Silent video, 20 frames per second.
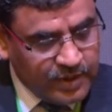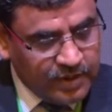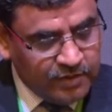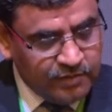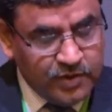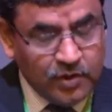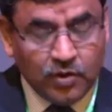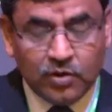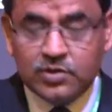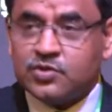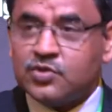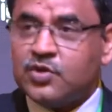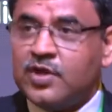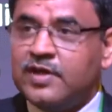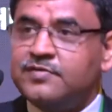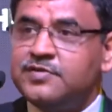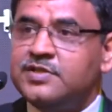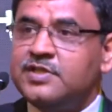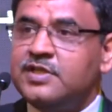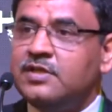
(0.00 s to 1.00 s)
We also
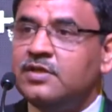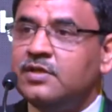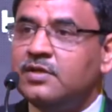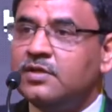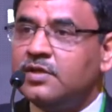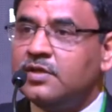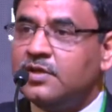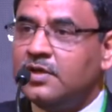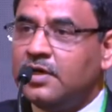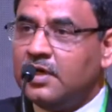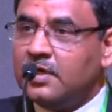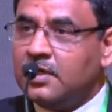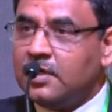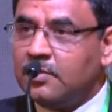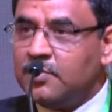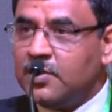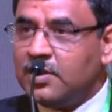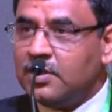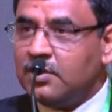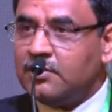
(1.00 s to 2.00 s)
have seen a
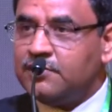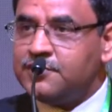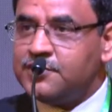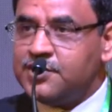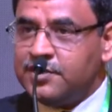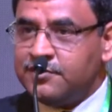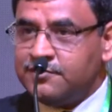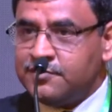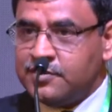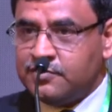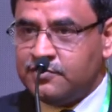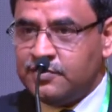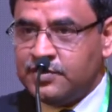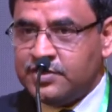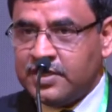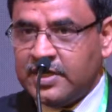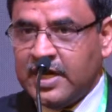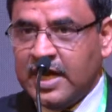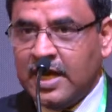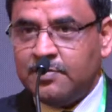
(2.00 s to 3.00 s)
number of shifts which
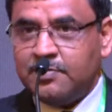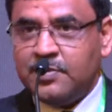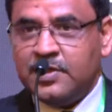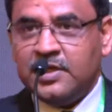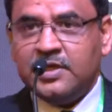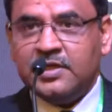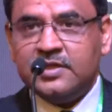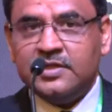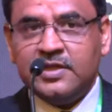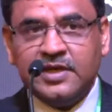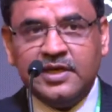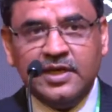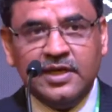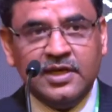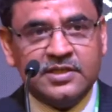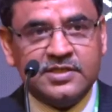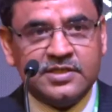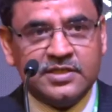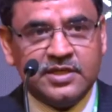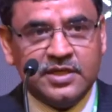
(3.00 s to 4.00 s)
are happening in the
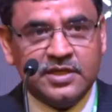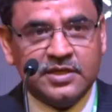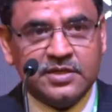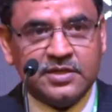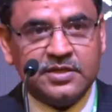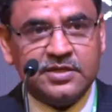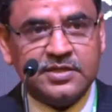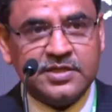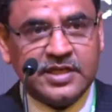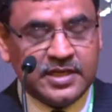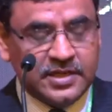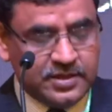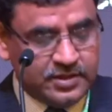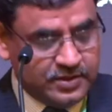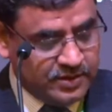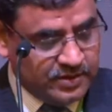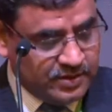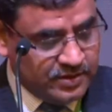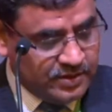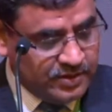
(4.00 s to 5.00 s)
real estate sector.